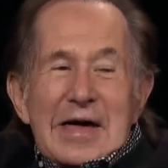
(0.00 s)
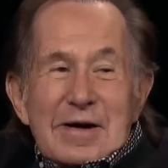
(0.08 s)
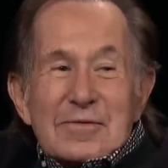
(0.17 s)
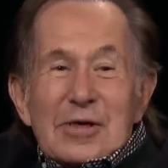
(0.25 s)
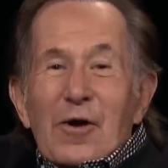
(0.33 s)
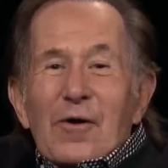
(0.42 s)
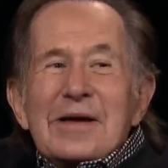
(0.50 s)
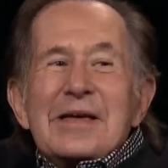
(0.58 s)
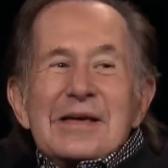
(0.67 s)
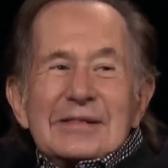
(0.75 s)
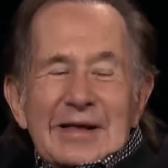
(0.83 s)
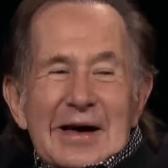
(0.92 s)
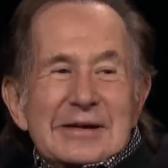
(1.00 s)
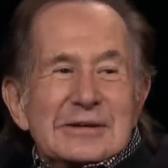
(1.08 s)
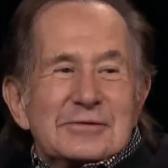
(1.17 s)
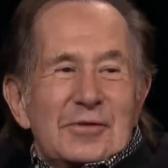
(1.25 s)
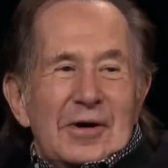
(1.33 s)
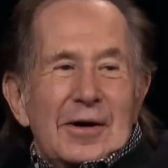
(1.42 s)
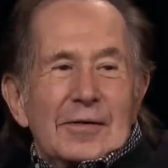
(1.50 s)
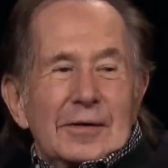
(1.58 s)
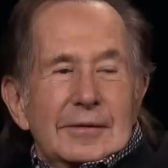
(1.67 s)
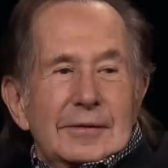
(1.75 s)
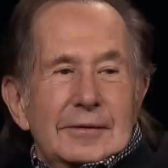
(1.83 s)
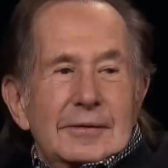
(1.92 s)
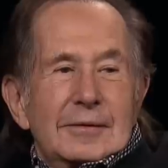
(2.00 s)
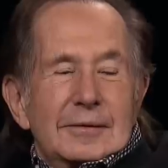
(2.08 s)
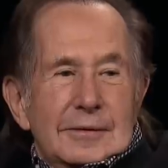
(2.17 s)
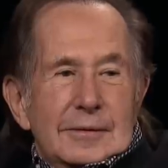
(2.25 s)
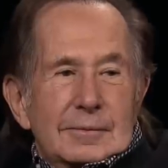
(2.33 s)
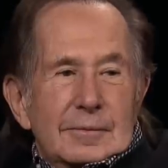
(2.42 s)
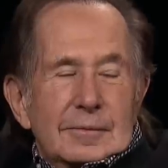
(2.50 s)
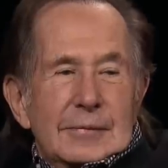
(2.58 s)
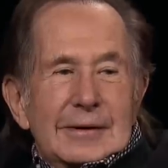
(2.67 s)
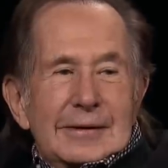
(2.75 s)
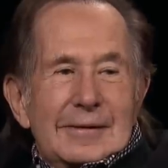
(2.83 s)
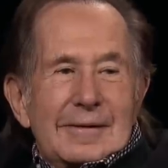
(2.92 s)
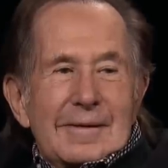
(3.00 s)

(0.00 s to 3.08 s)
even though like his father. So, so now,